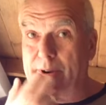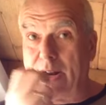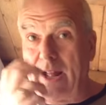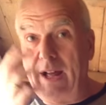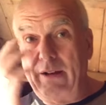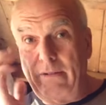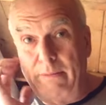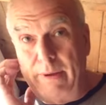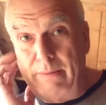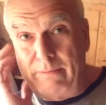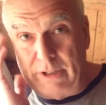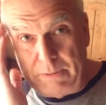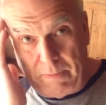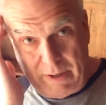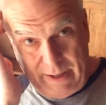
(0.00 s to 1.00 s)
I can't remember
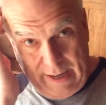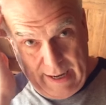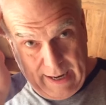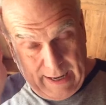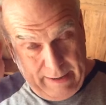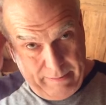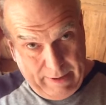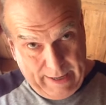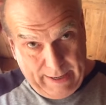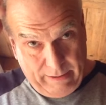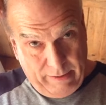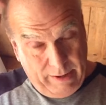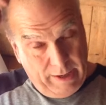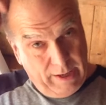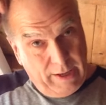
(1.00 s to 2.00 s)
his bloody name now,
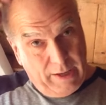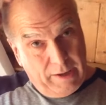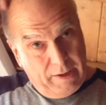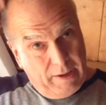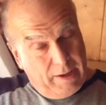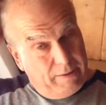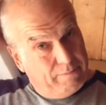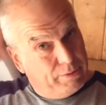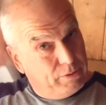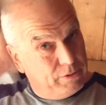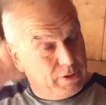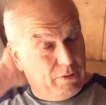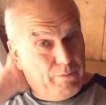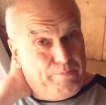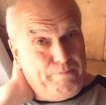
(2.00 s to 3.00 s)
but
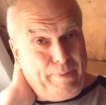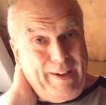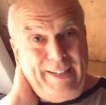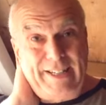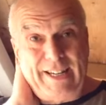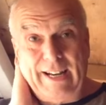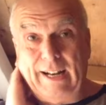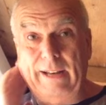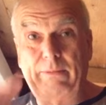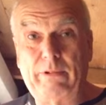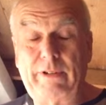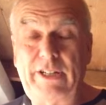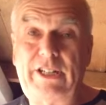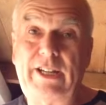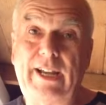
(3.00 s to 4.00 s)
basically what
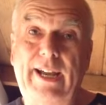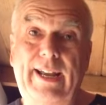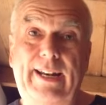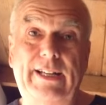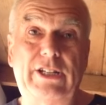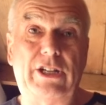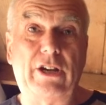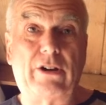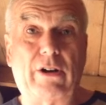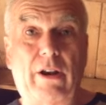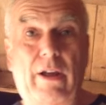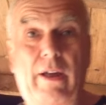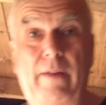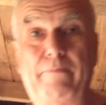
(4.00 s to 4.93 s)
he's saying is you've got to